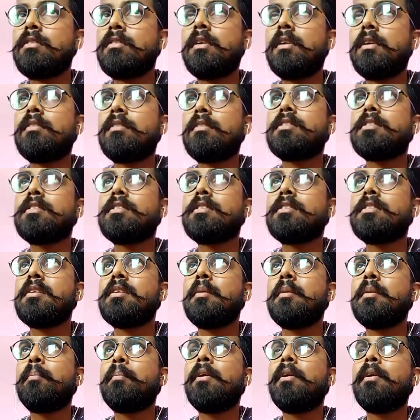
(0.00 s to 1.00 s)
simple
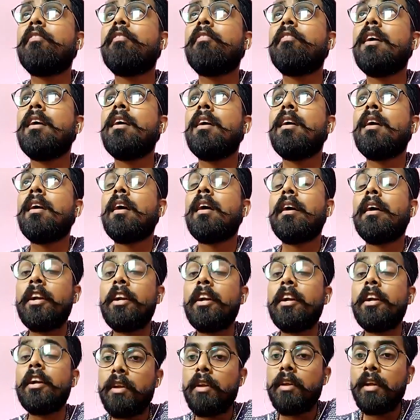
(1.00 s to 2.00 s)
way. Color theory
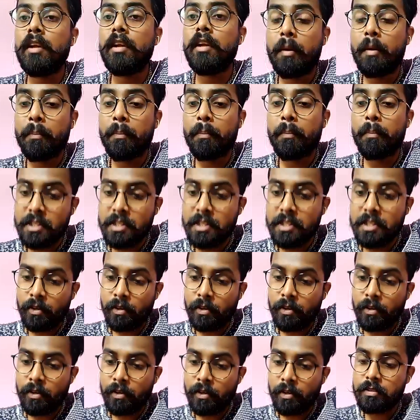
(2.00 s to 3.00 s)
are principles
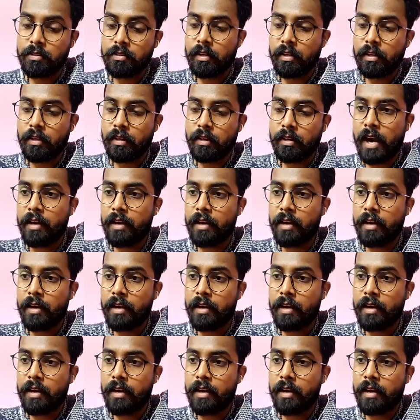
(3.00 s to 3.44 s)
that